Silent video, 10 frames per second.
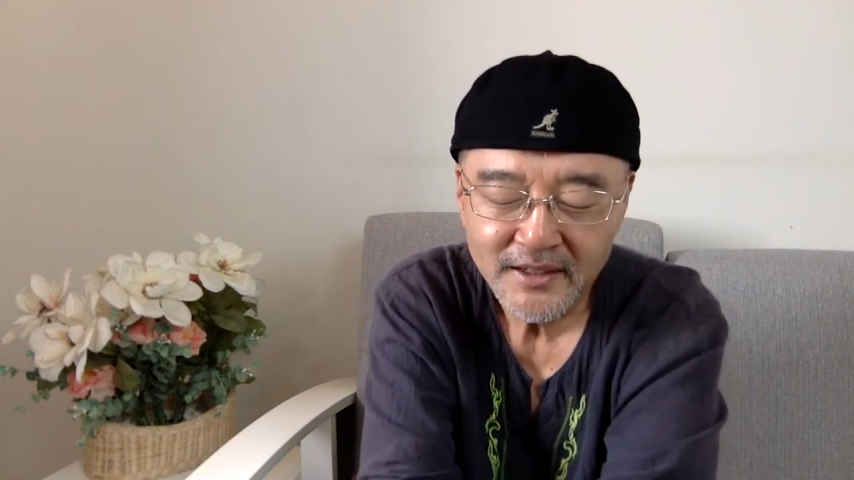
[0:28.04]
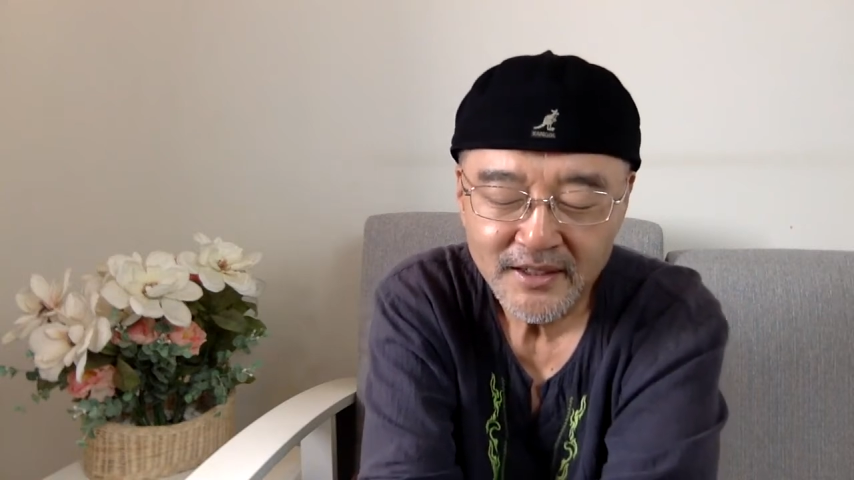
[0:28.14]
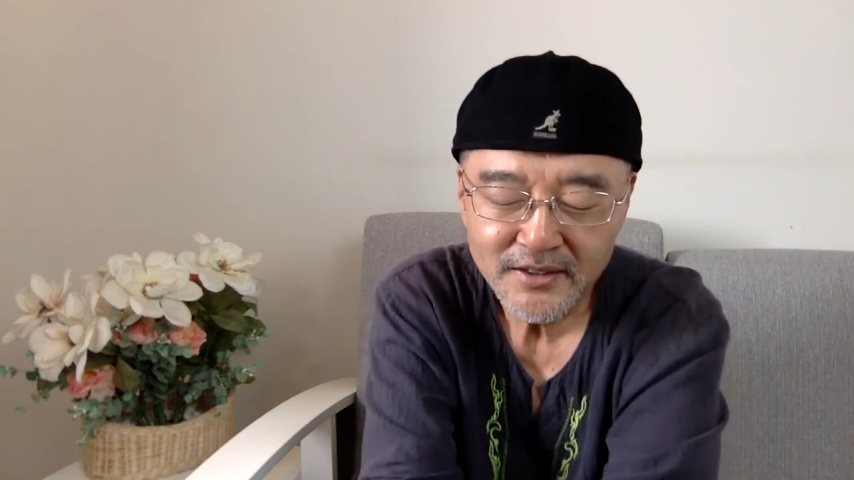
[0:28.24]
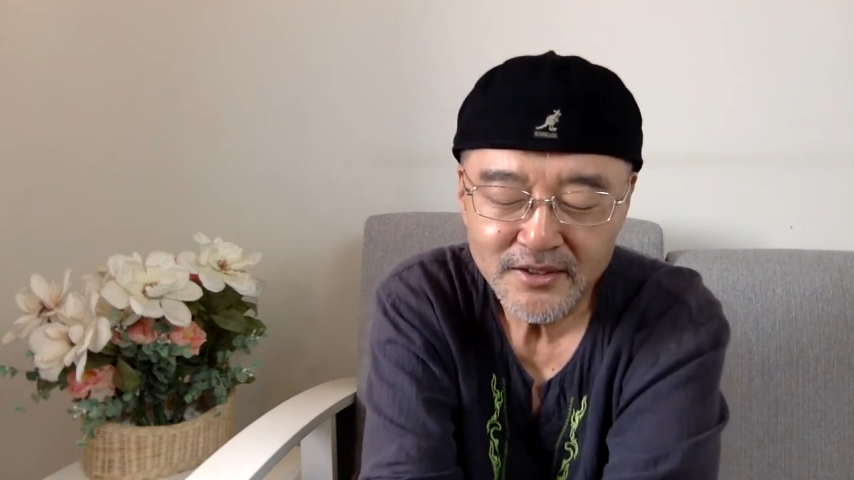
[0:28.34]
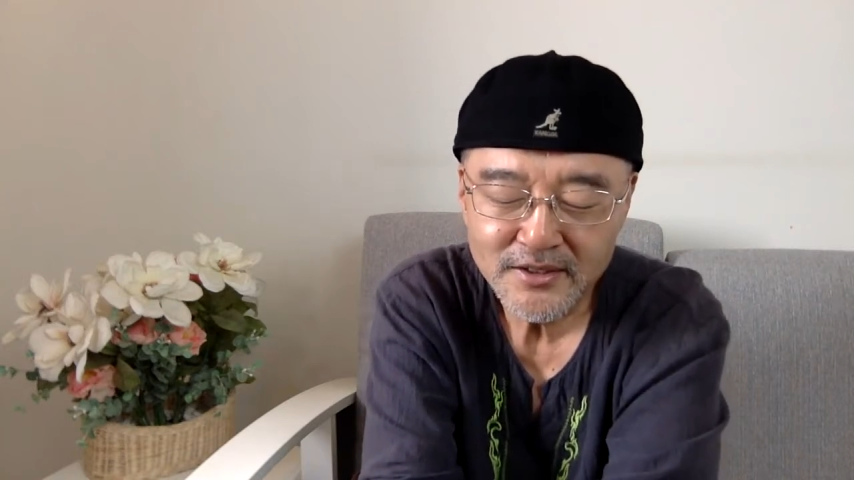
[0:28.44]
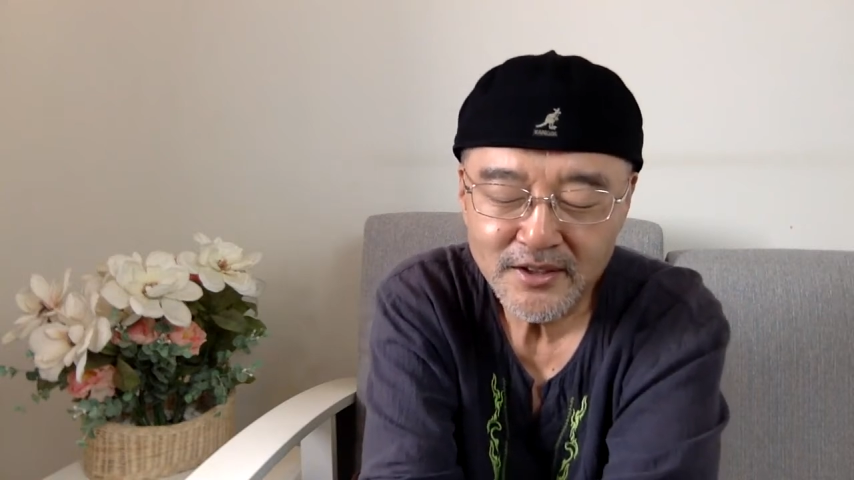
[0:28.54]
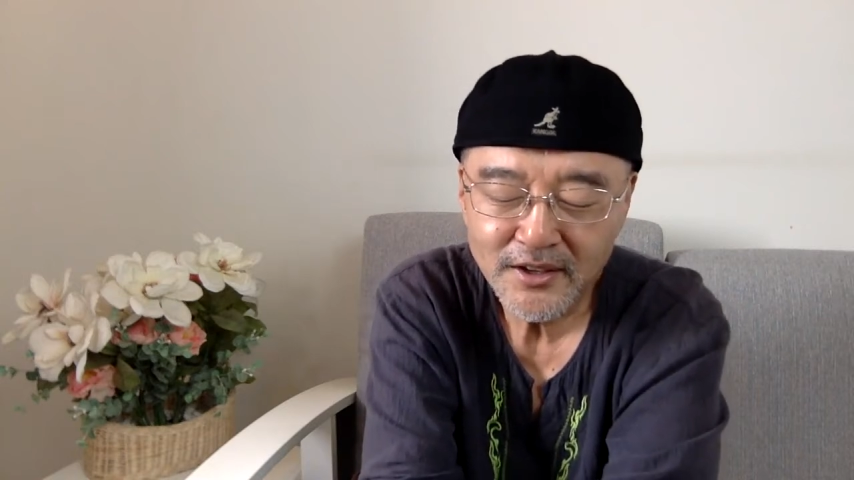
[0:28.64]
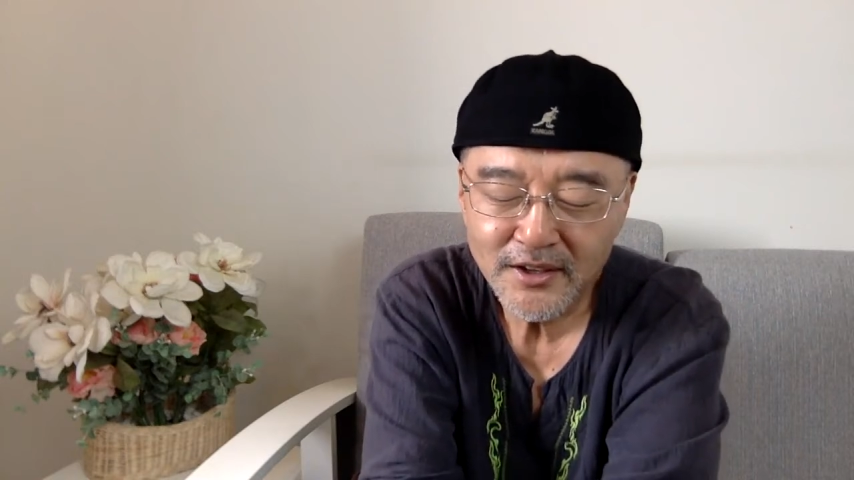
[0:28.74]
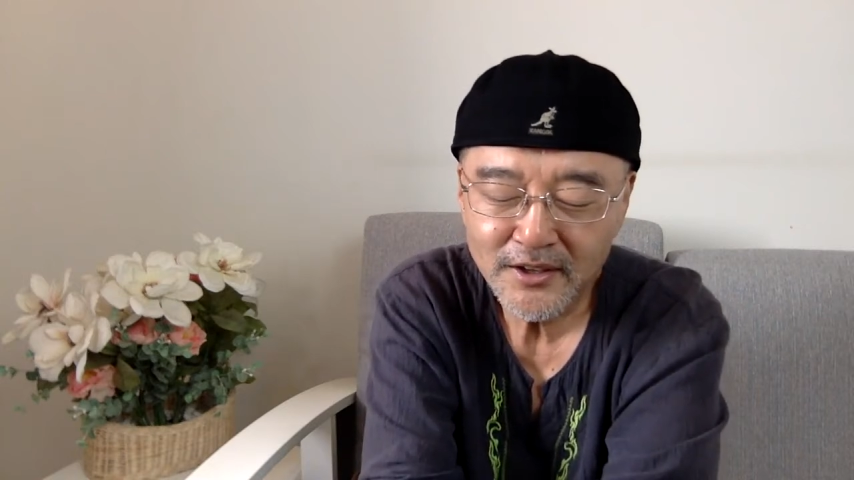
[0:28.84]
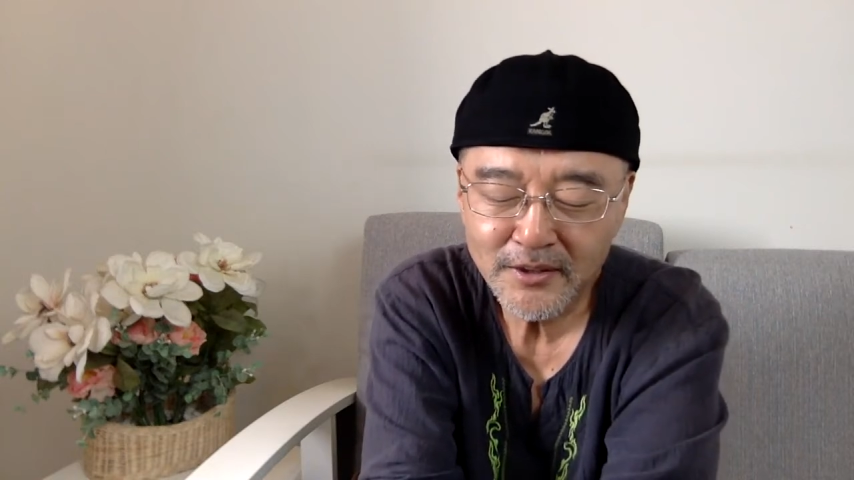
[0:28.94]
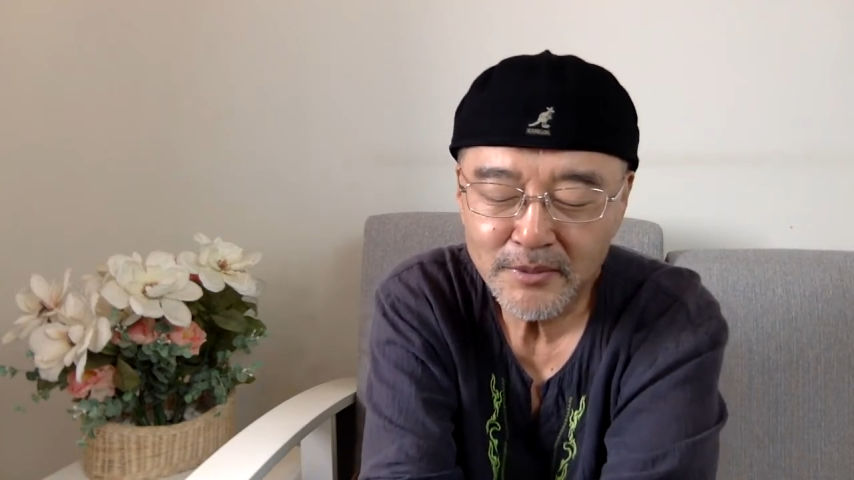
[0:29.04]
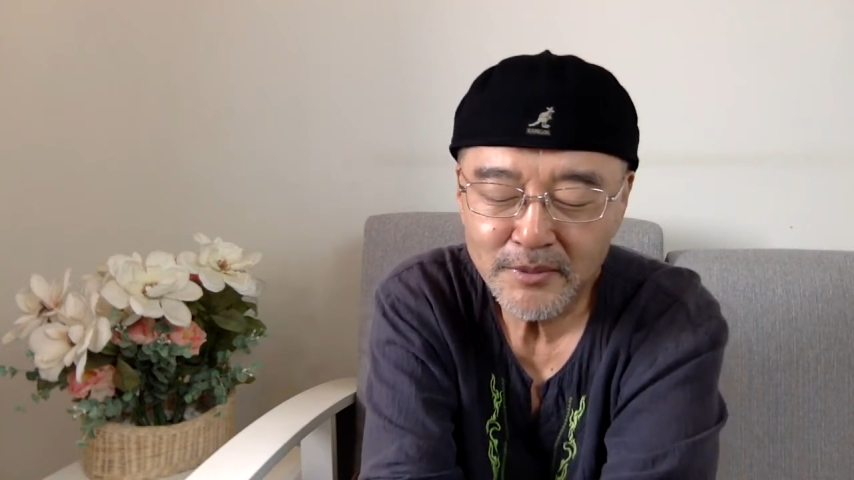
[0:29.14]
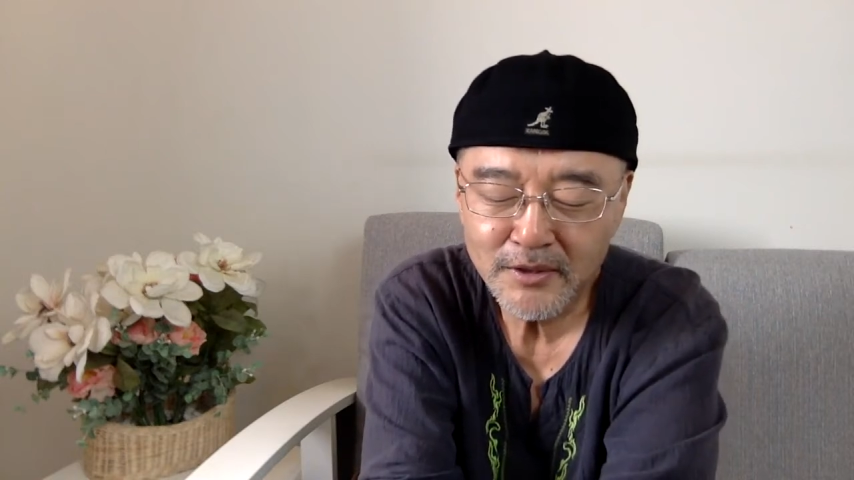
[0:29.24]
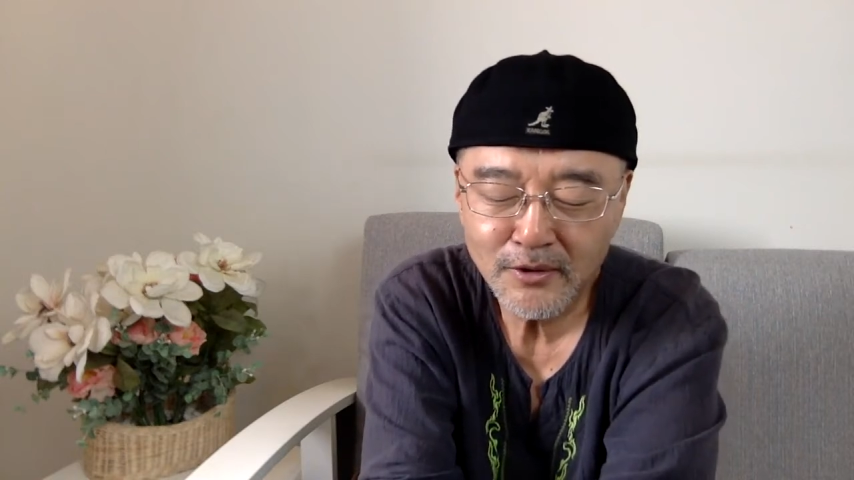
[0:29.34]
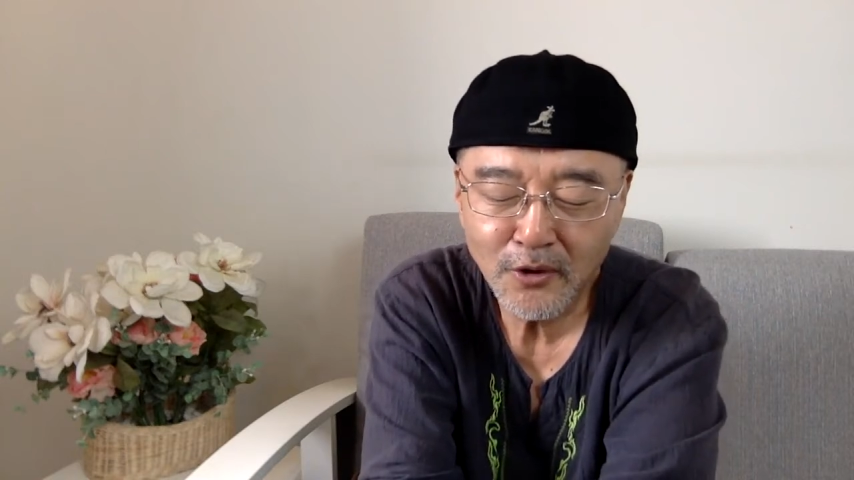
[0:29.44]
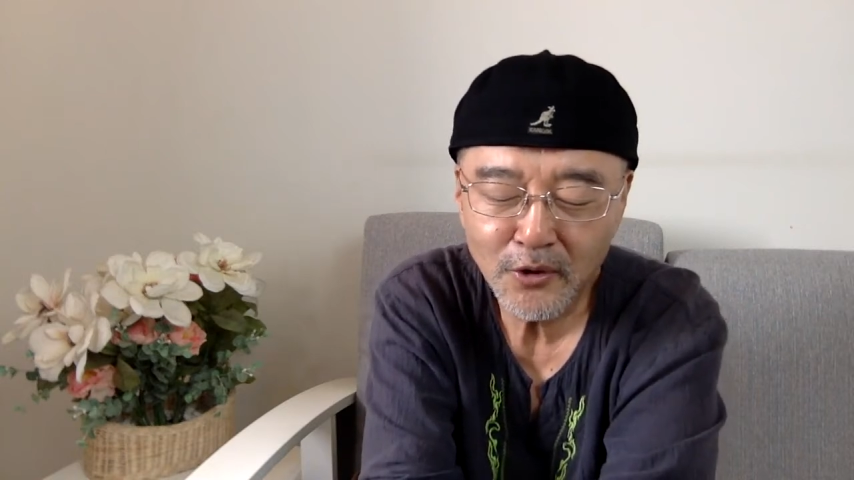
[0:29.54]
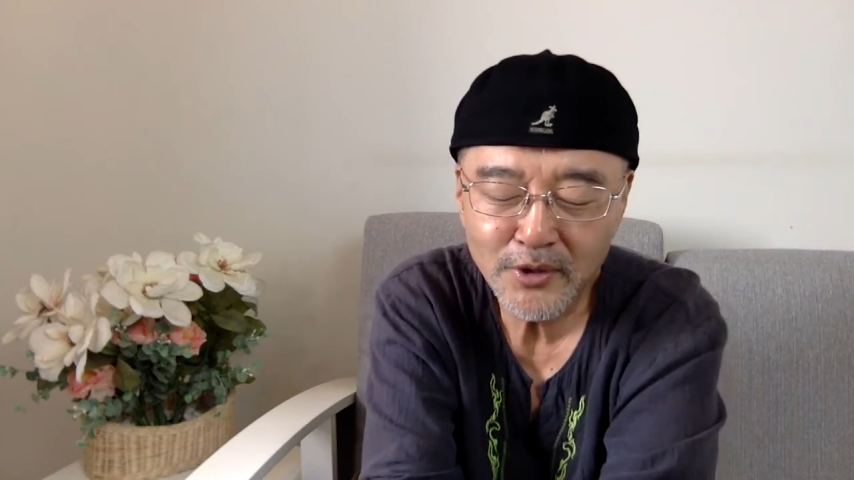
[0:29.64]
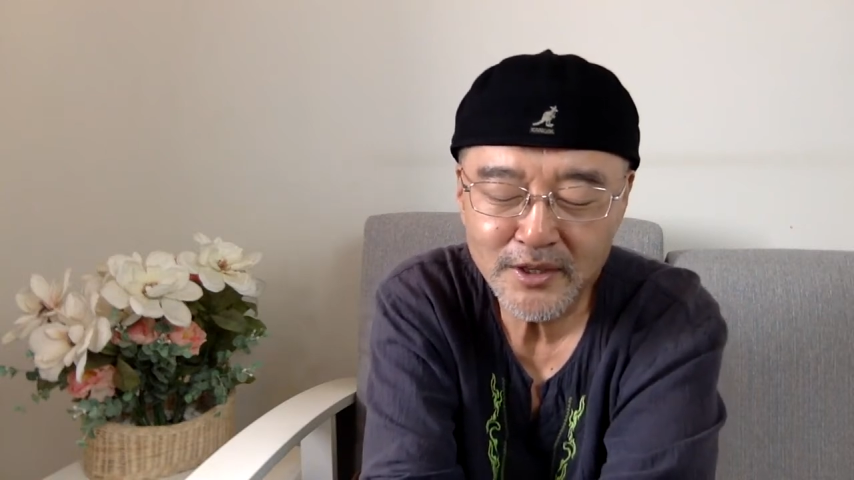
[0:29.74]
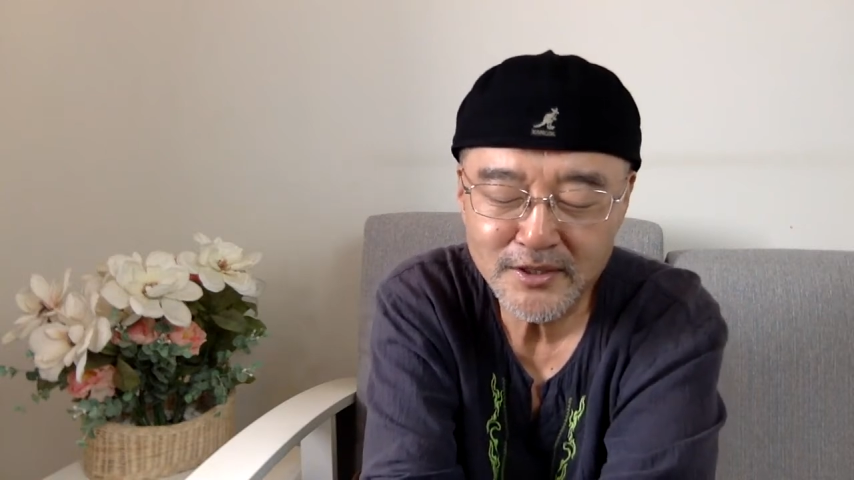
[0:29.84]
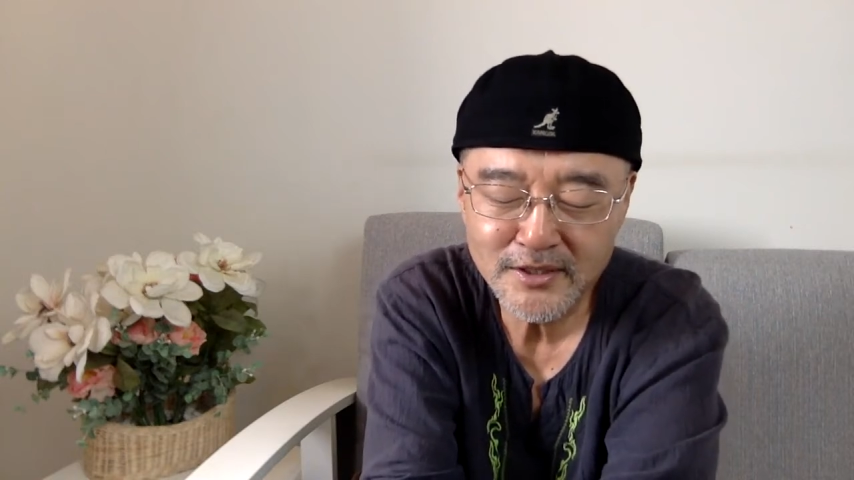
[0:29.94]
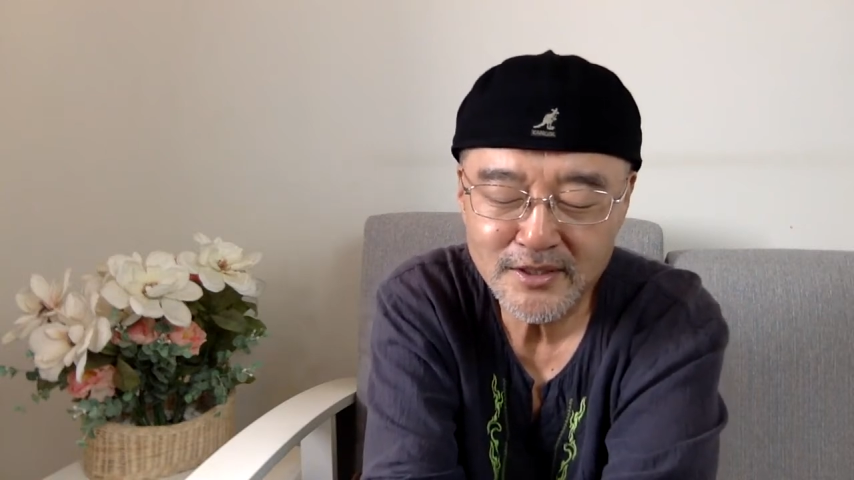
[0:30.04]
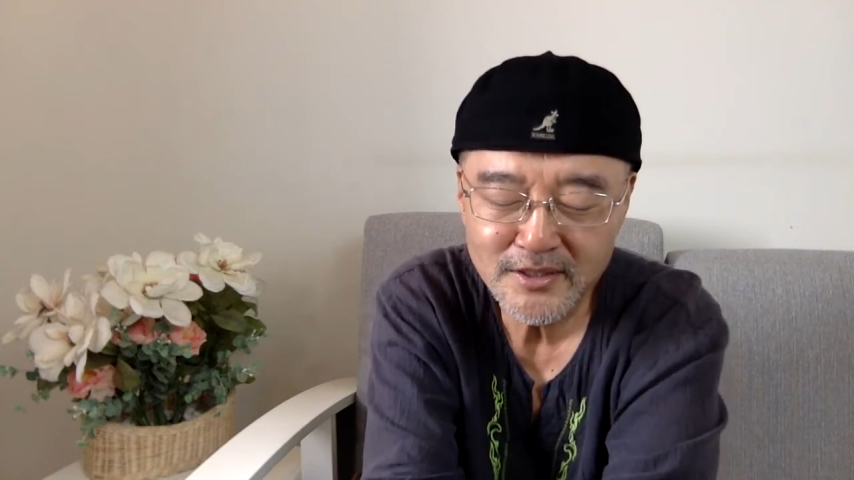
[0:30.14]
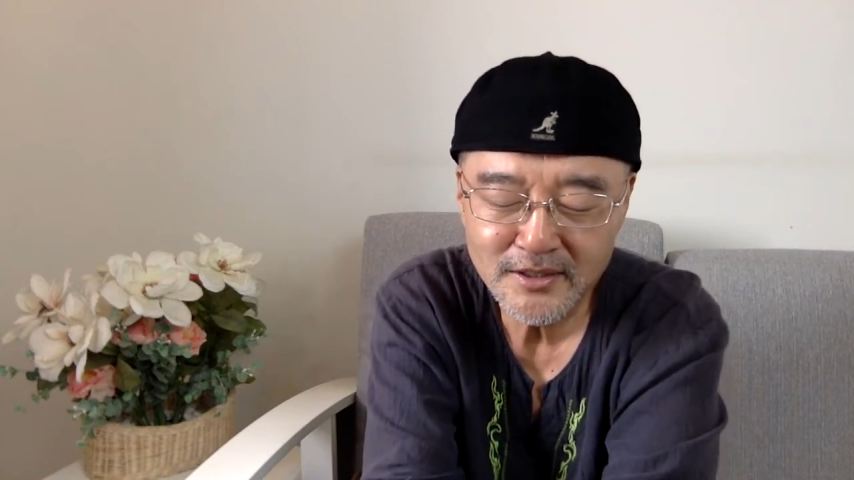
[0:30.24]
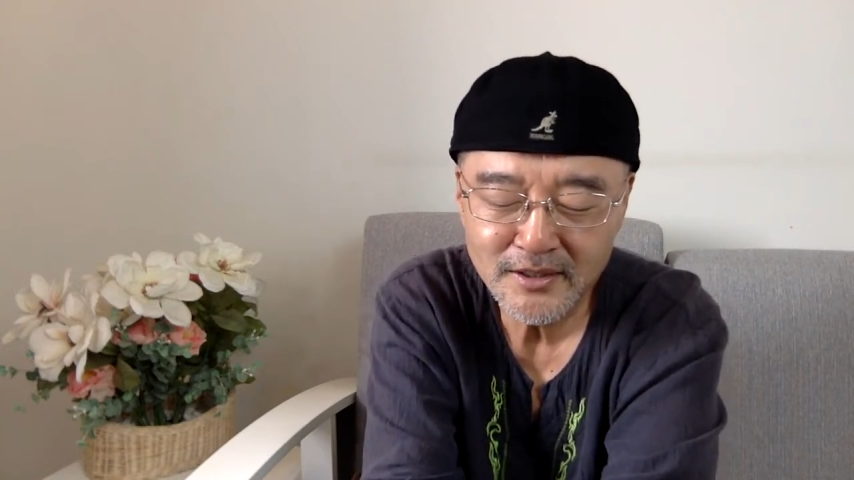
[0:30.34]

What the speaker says: Let this day be glorious.